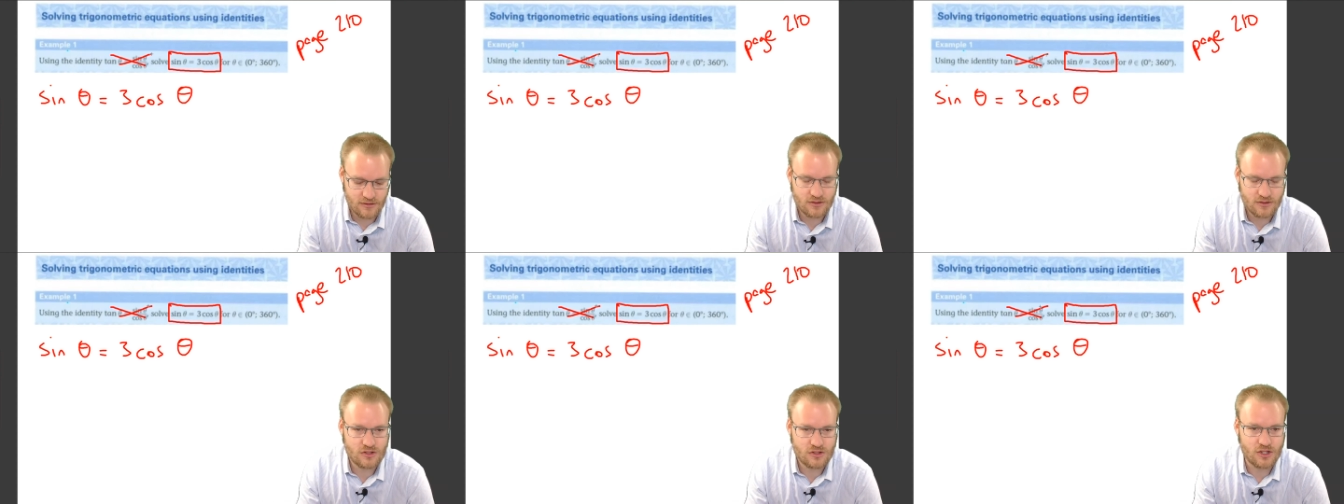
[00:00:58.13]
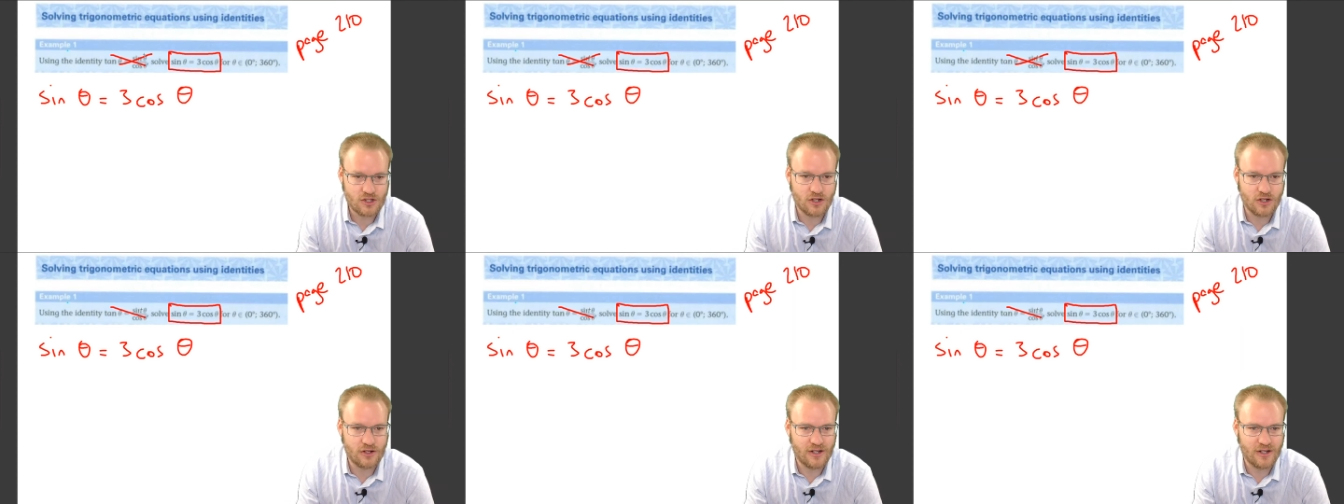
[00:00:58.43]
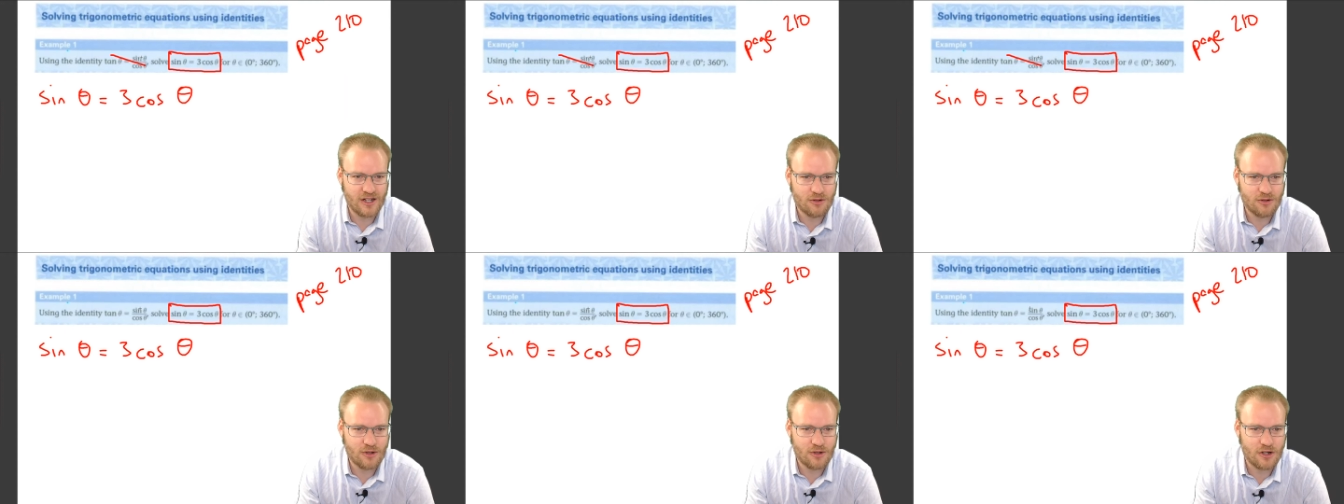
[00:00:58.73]
So I
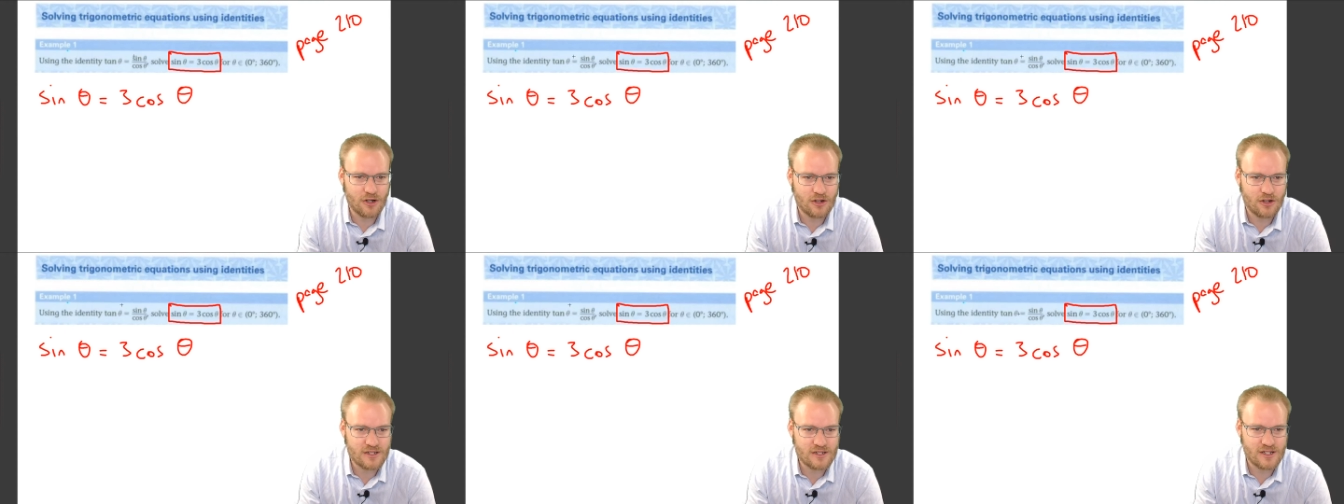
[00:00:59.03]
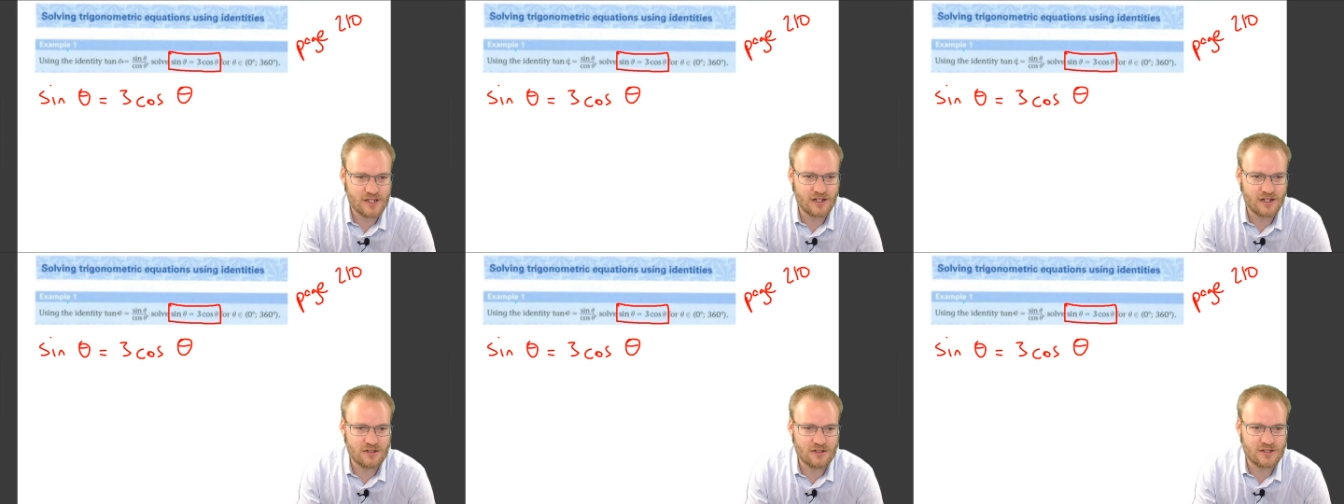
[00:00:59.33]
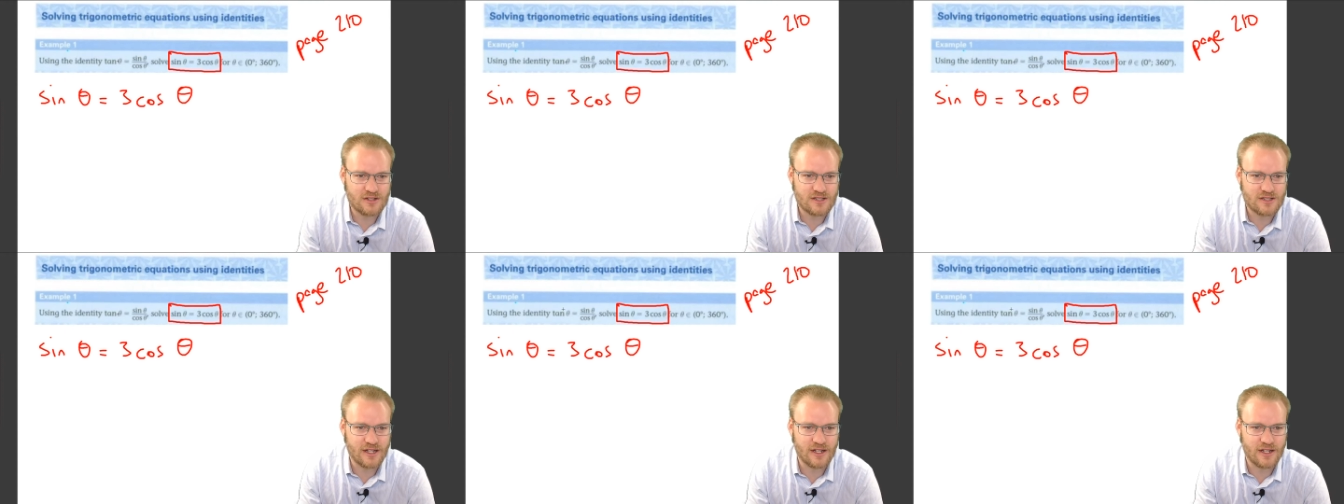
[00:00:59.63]
don't want to cross it out to
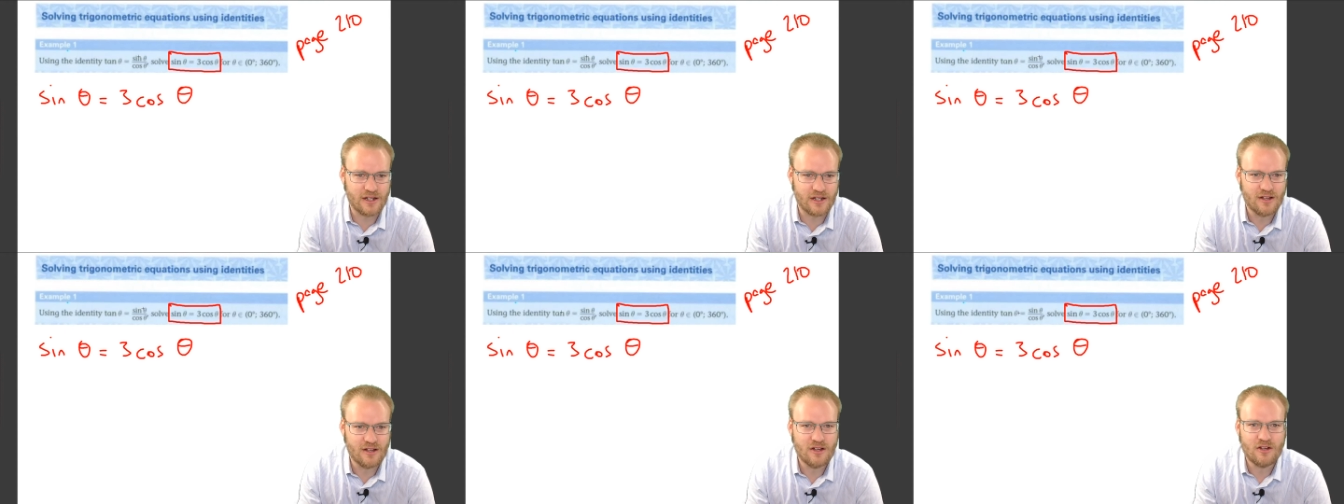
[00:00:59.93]
say